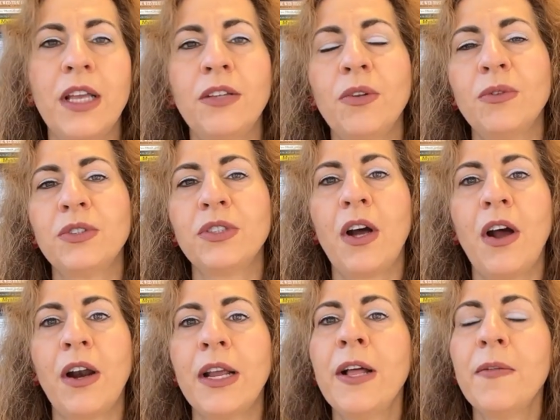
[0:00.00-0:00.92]
and those
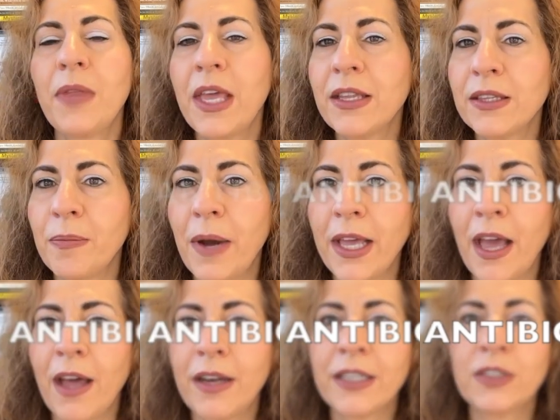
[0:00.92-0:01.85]
are
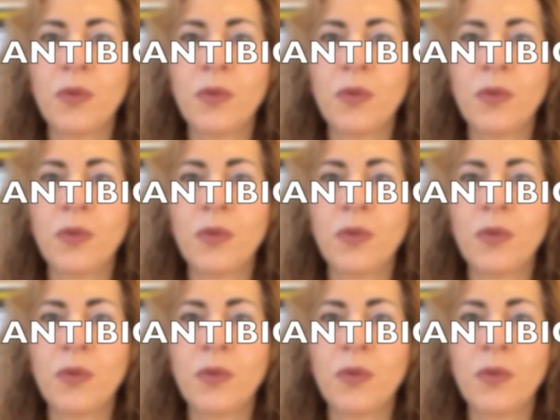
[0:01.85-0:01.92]
antibiotics,